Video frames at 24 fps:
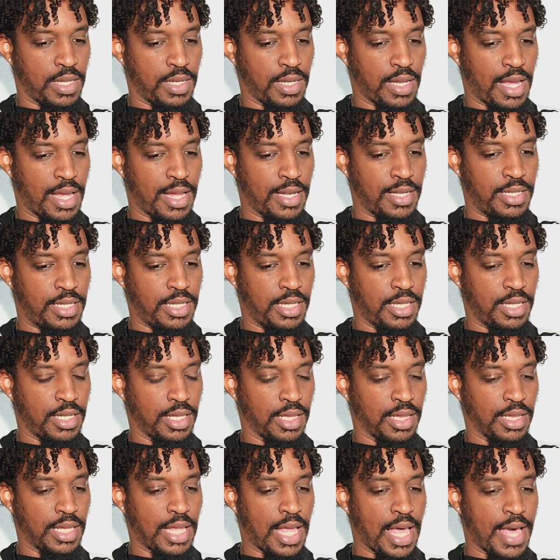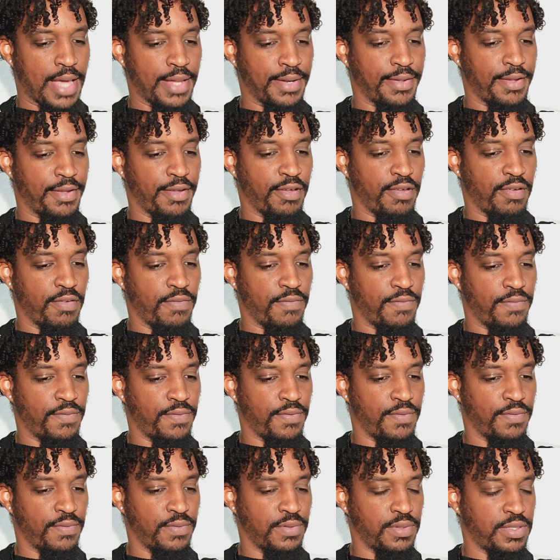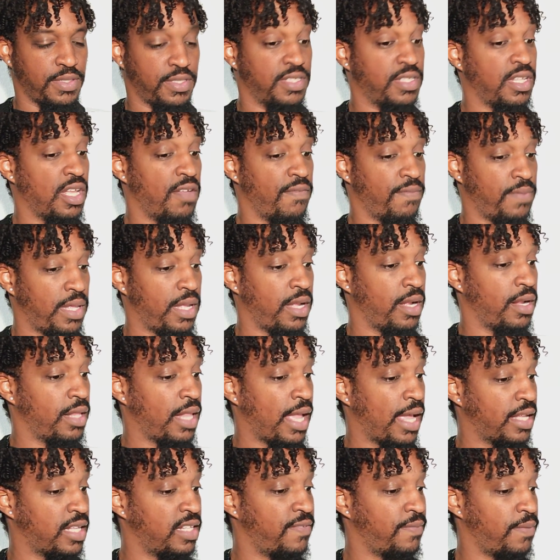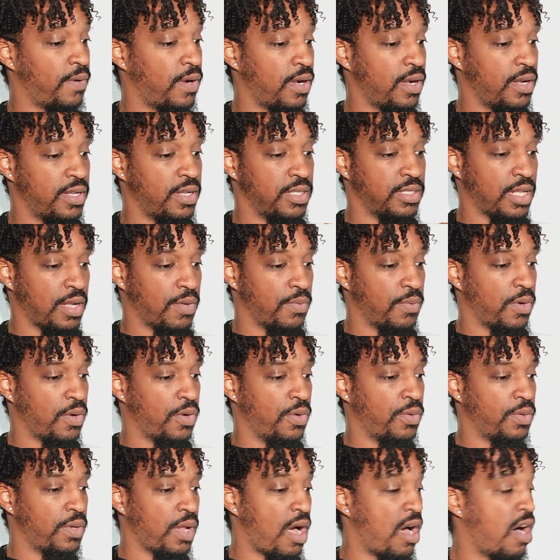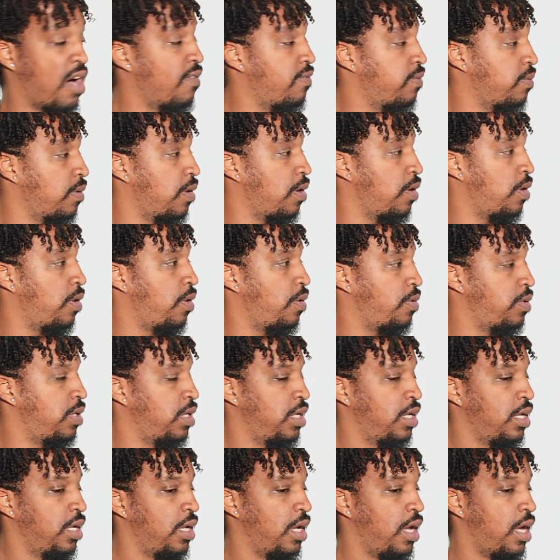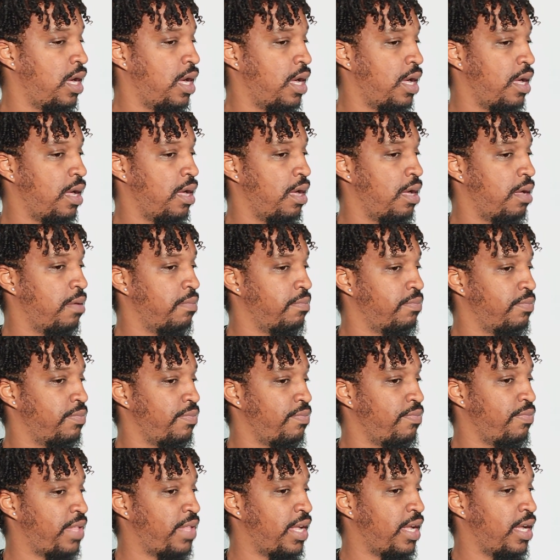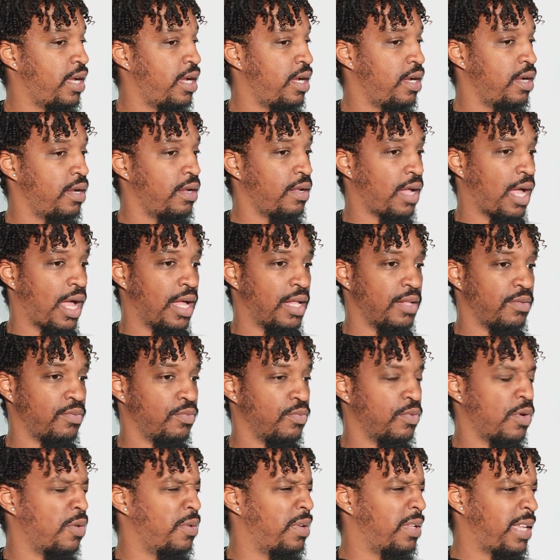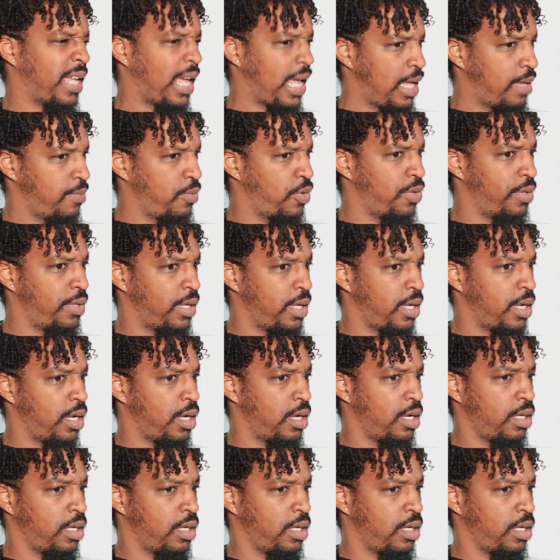I did a lot of stuff there, like as far as I rode off road there. I rode a camel there.